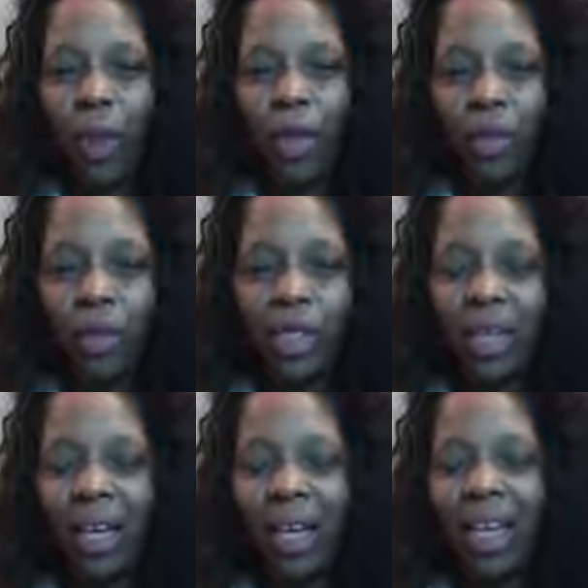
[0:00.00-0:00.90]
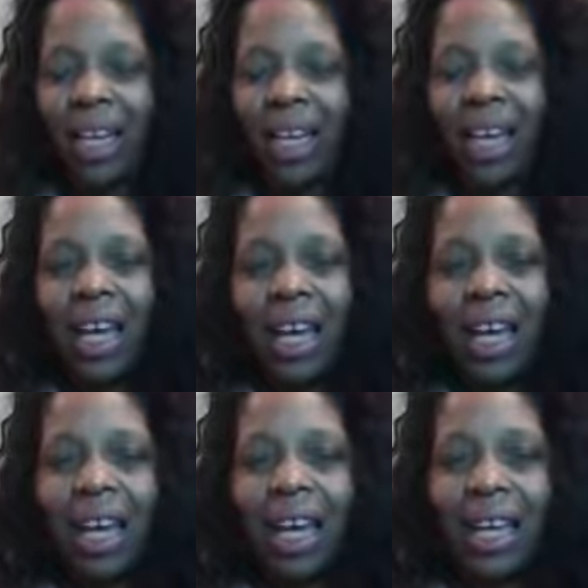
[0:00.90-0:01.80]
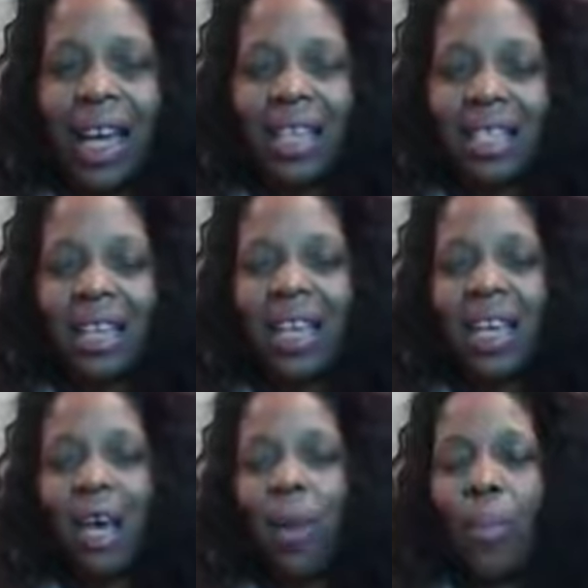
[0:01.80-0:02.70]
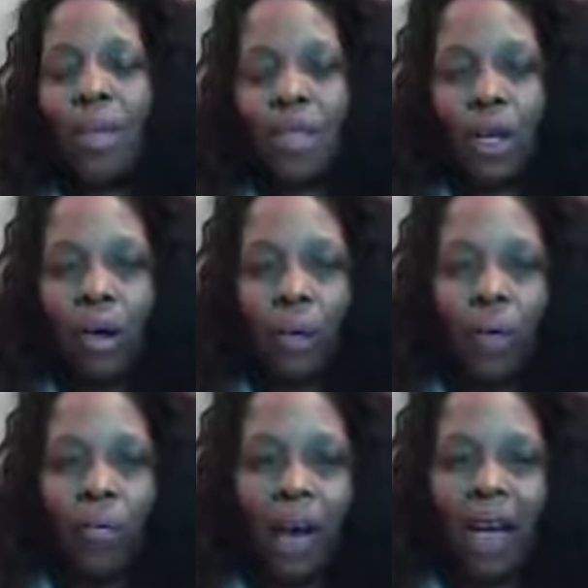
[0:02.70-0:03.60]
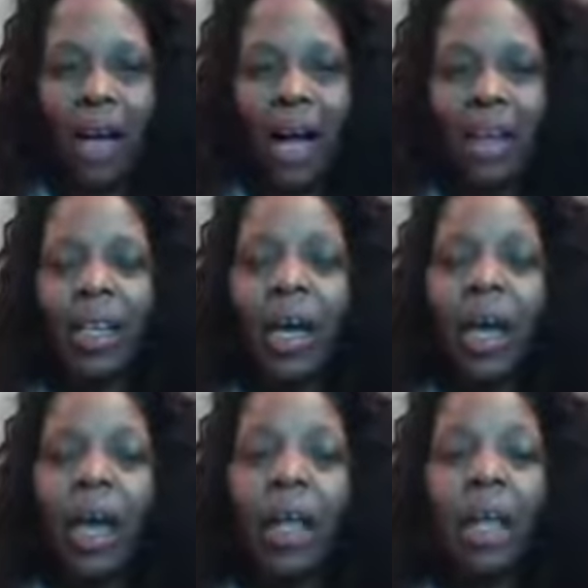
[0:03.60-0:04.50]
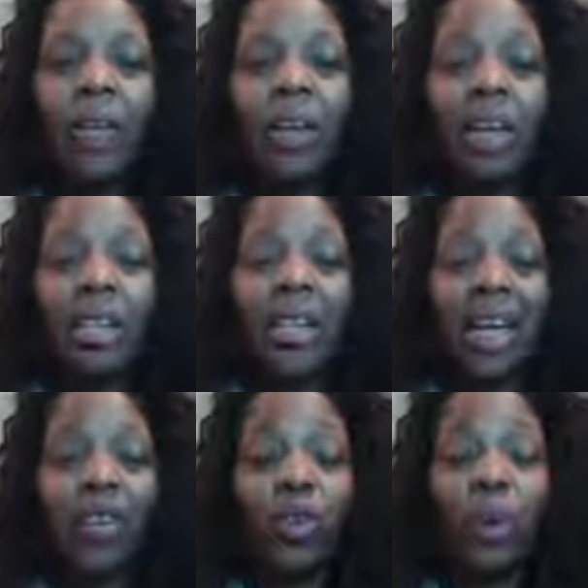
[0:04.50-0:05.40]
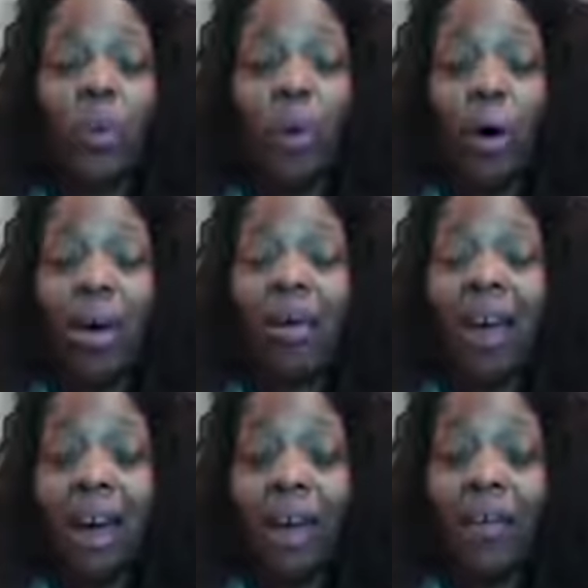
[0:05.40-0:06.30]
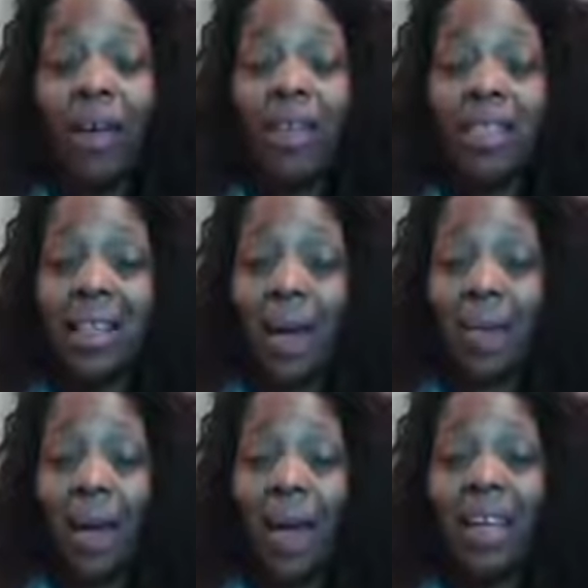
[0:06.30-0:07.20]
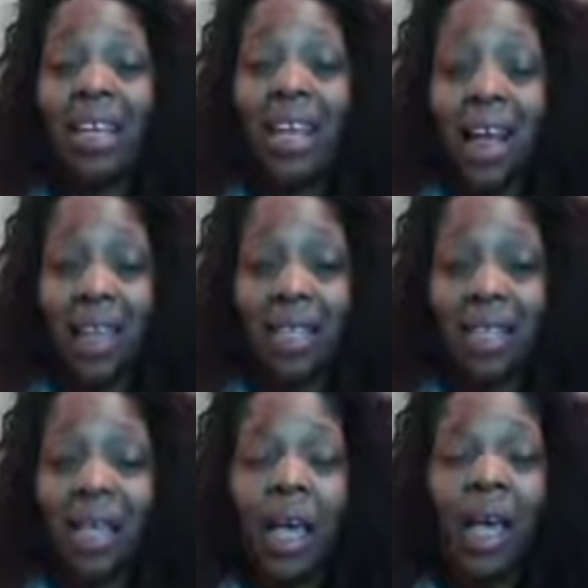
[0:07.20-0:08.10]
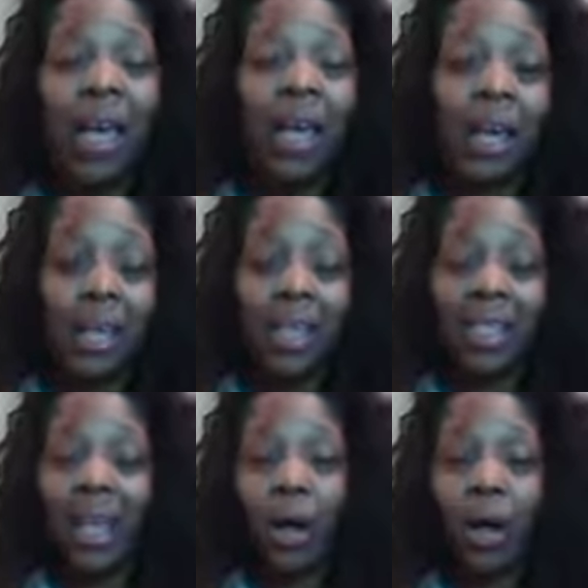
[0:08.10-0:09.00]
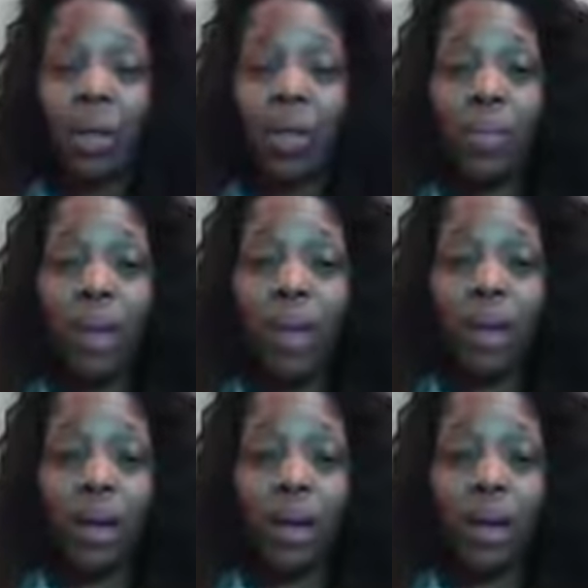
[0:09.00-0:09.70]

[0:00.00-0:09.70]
of Christianity, and not sinning help us to glorify God. And living a sexually pure life is a command, yes. It is an ultimate